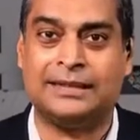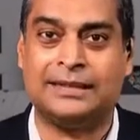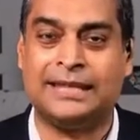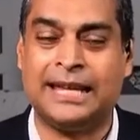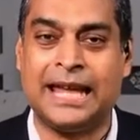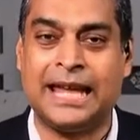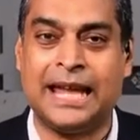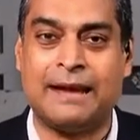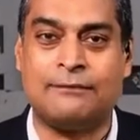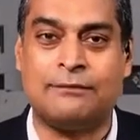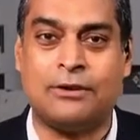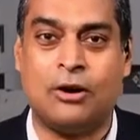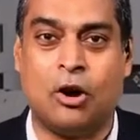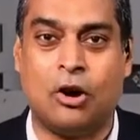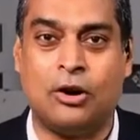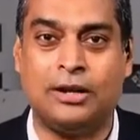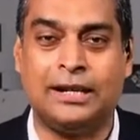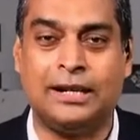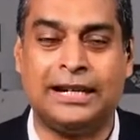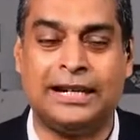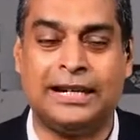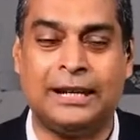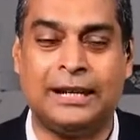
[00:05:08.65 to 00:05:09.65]
They have
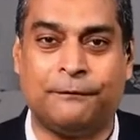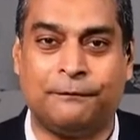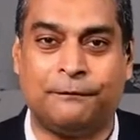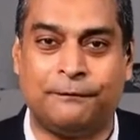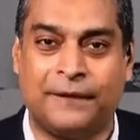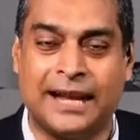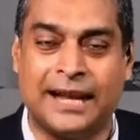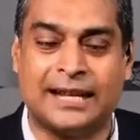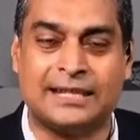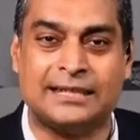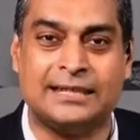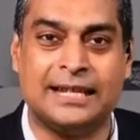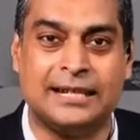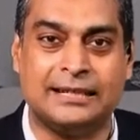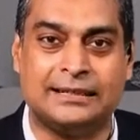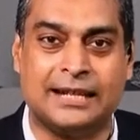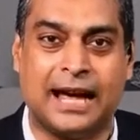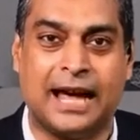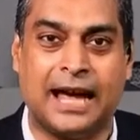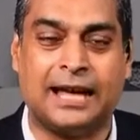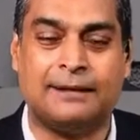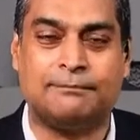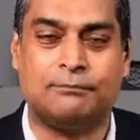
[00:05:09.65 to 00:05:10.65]
already fenced the
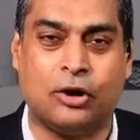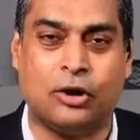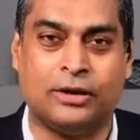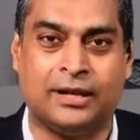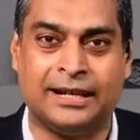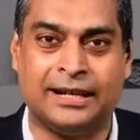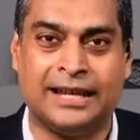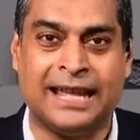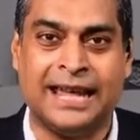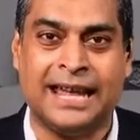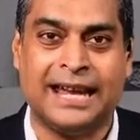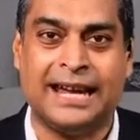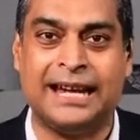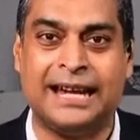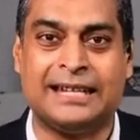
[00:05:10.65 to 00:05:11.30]
entire border.